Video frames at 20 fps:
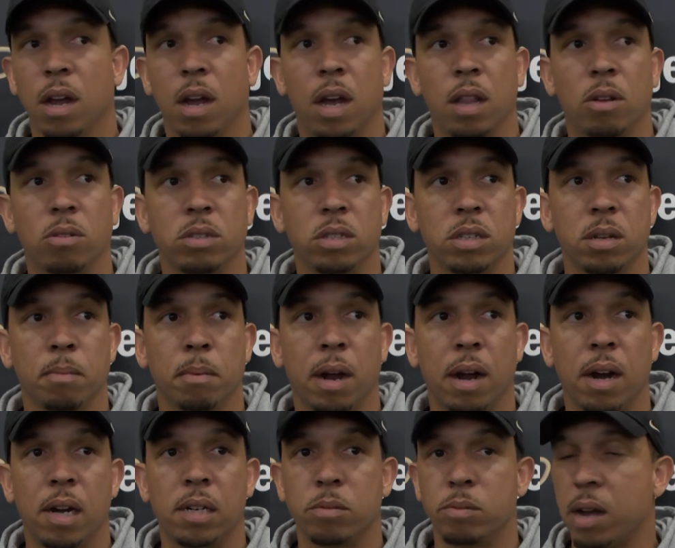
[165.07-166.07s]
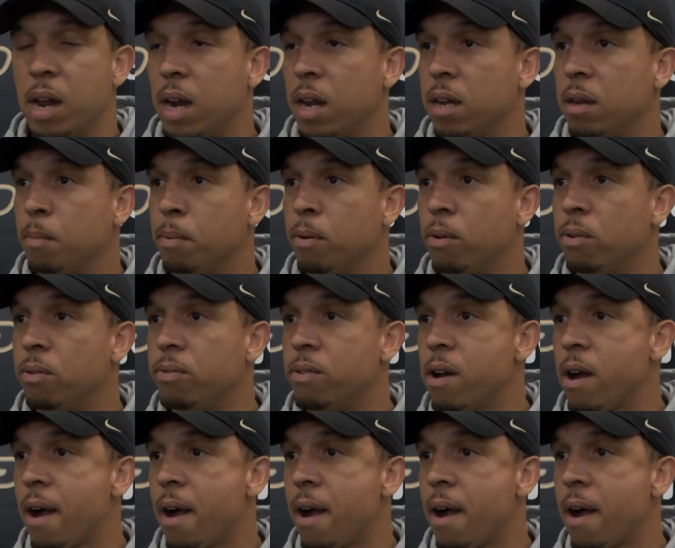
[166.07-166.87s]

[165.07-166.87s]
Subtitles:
those are some areas we got to improve.